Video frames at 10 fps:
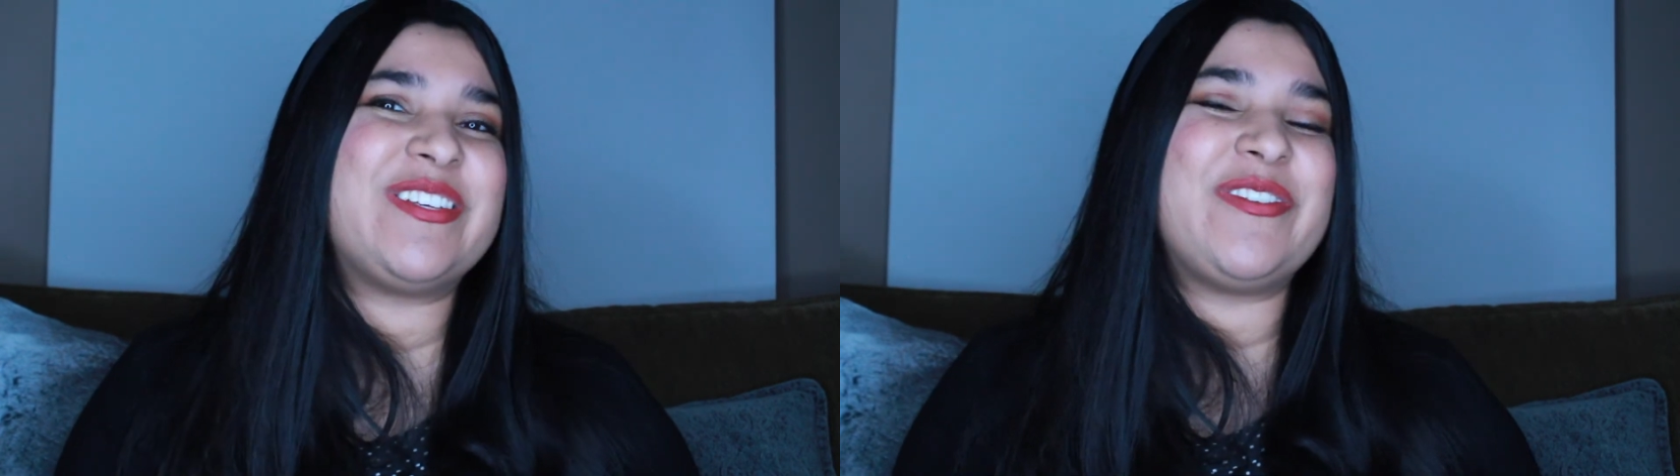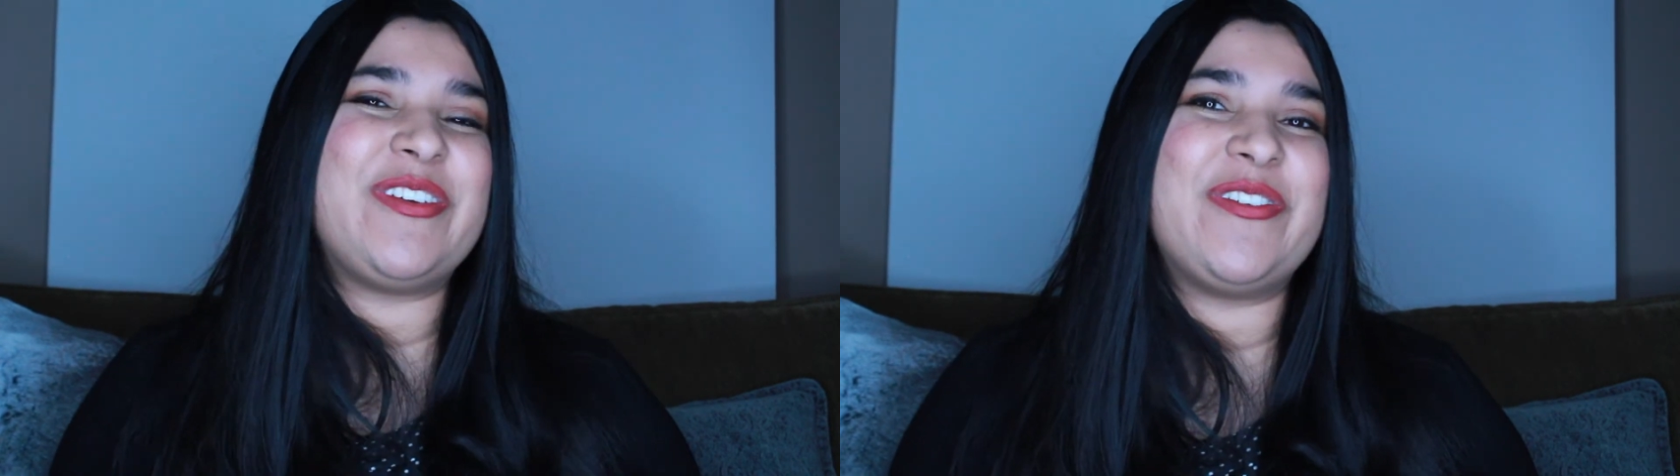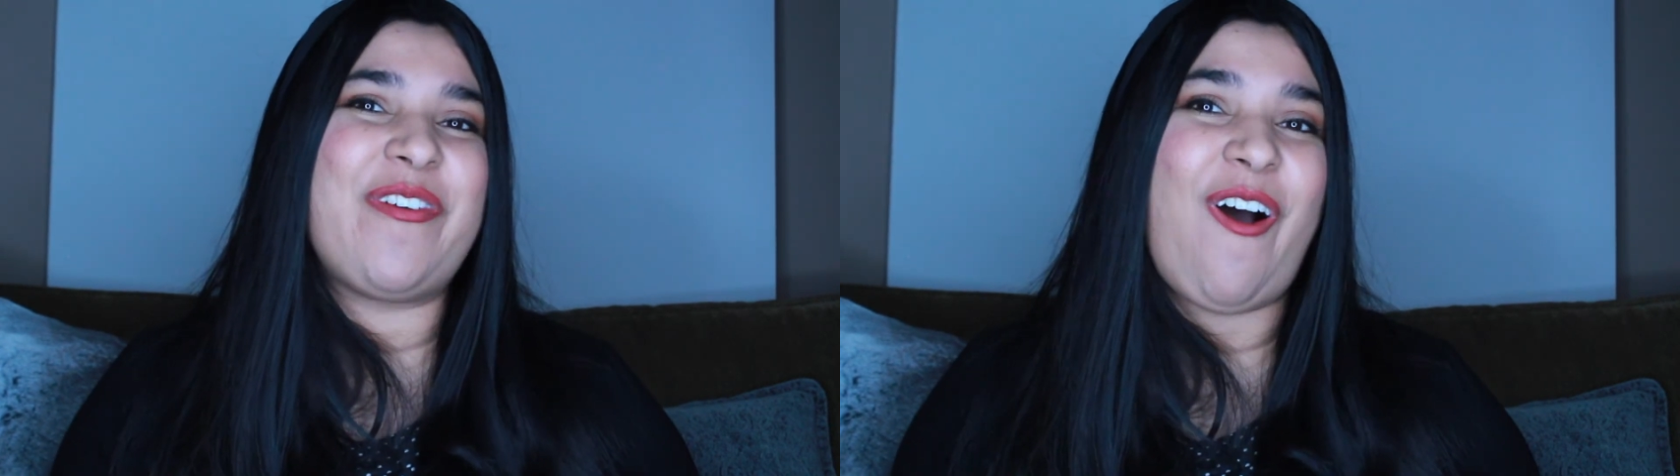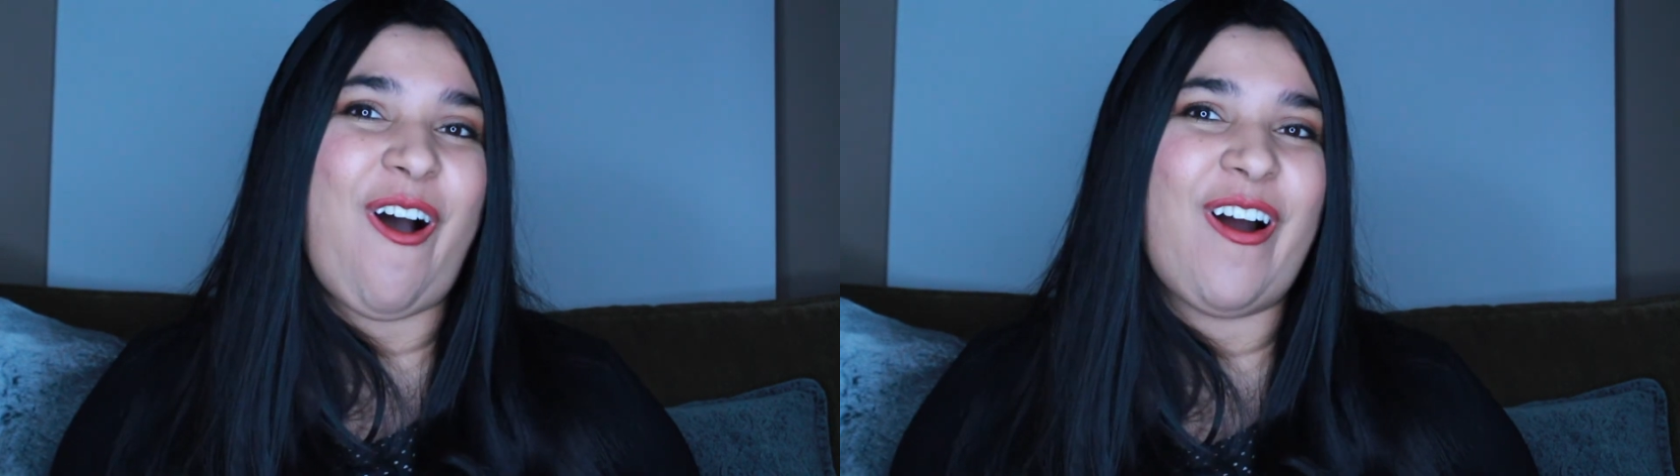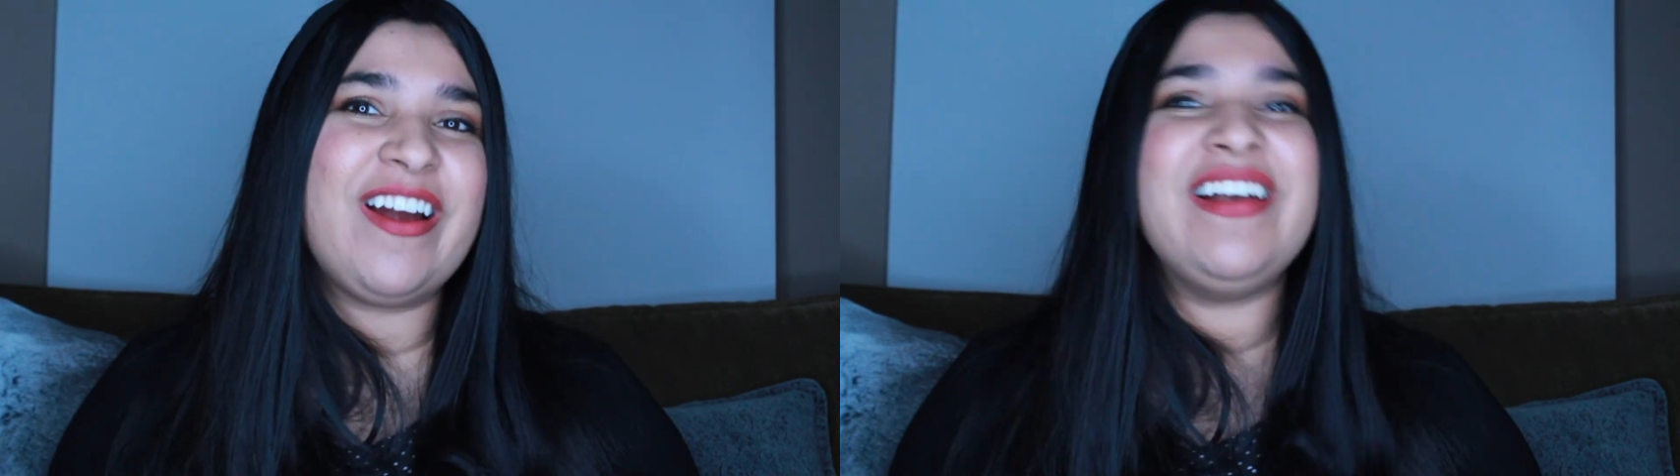who you
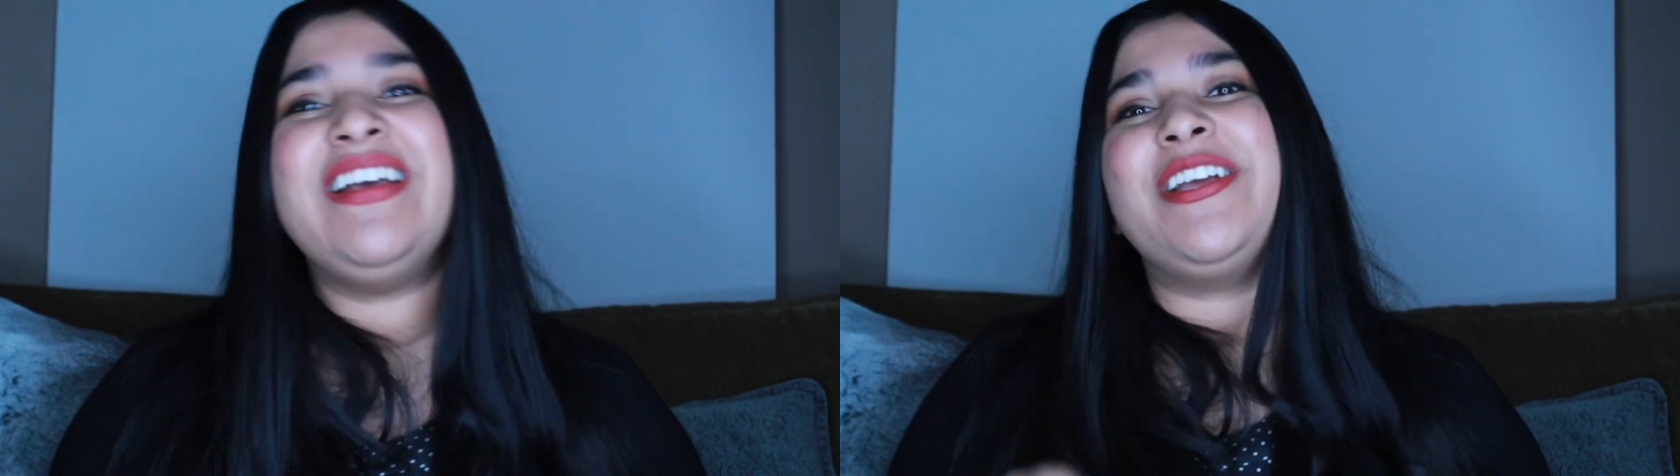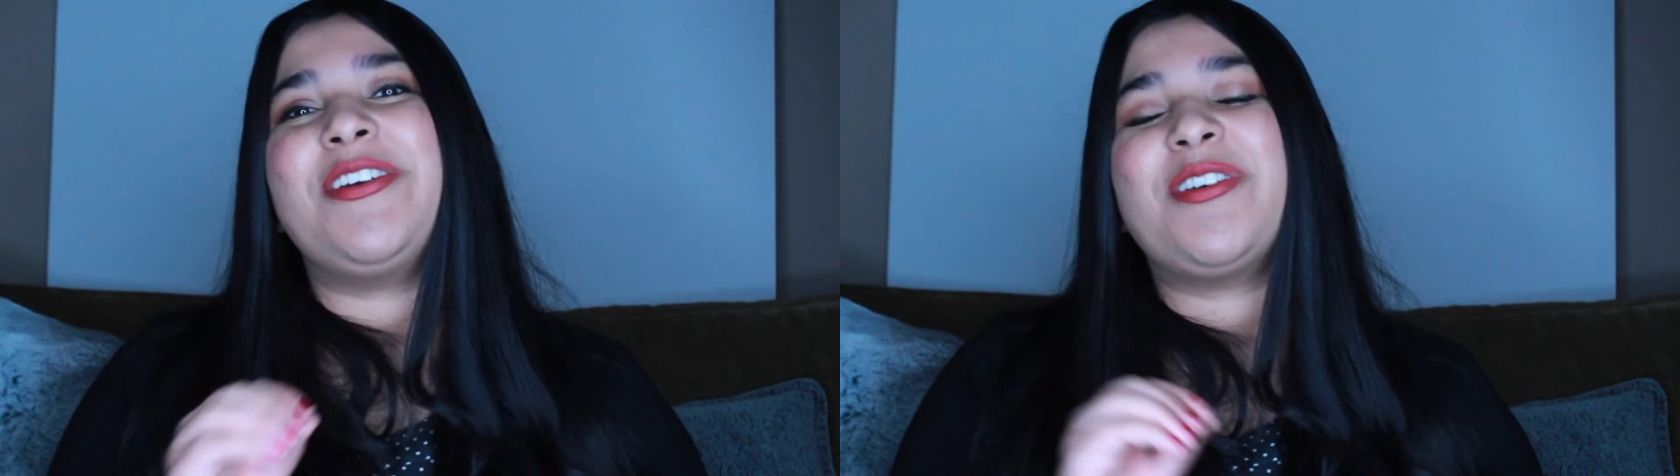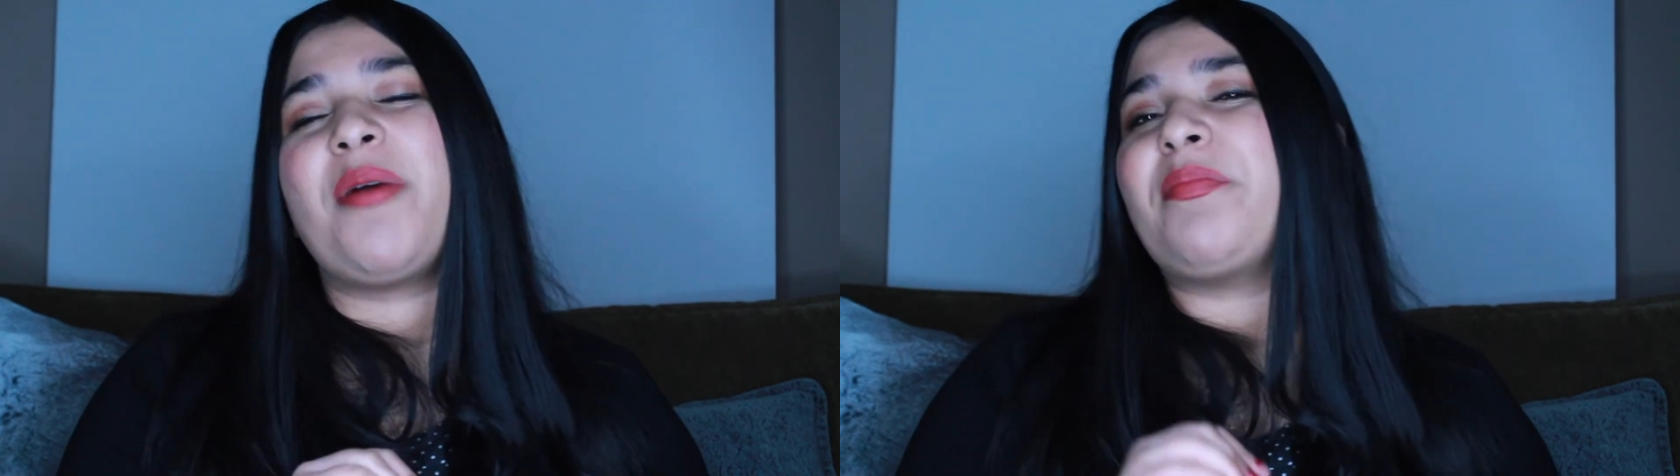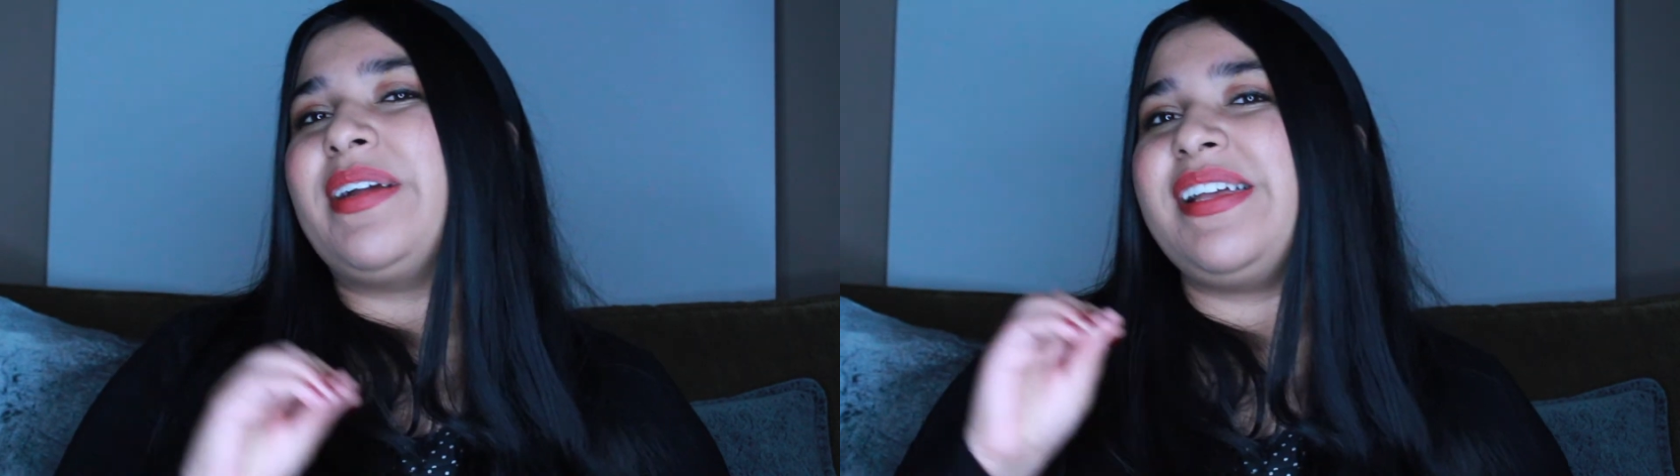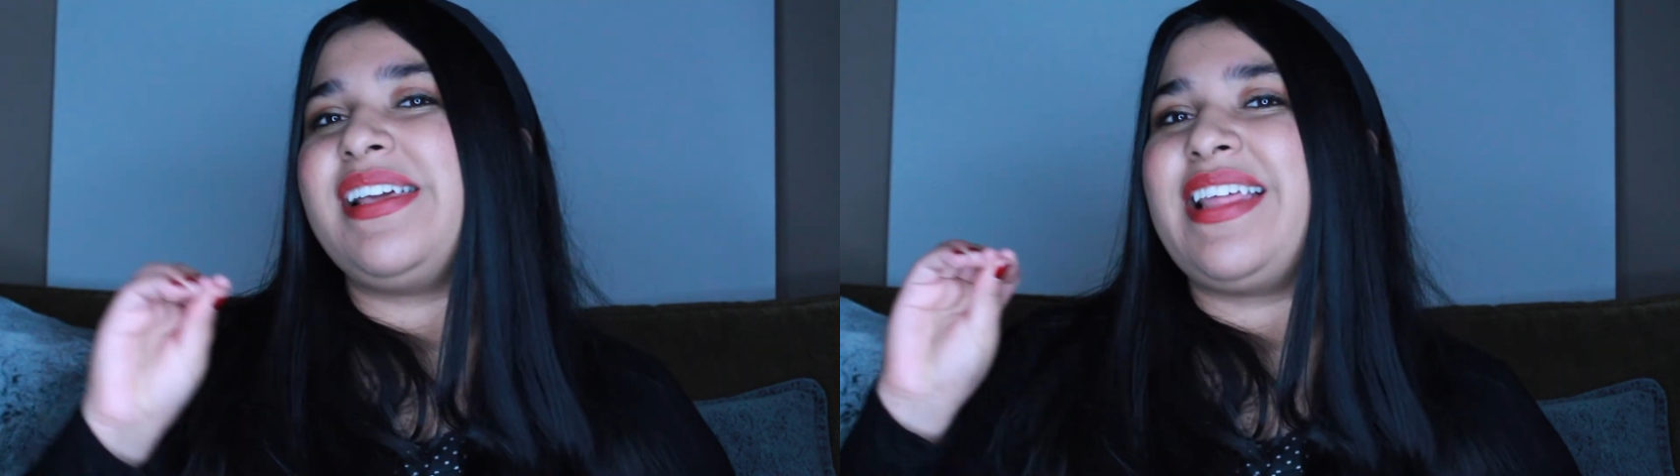are, you're not
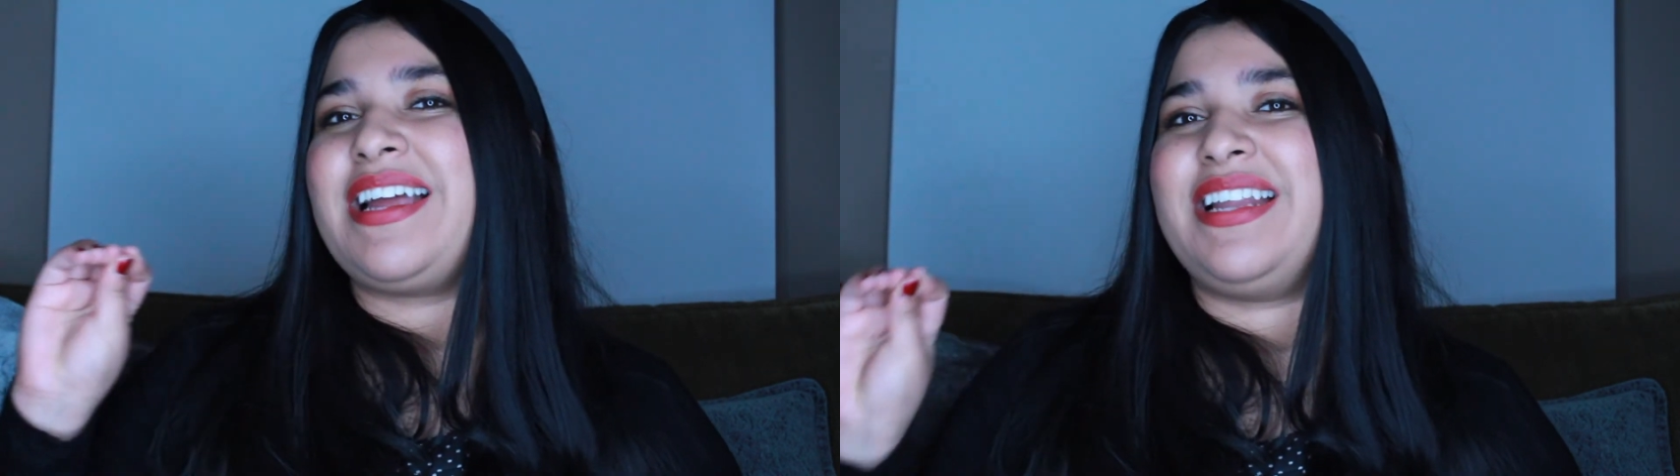bringing that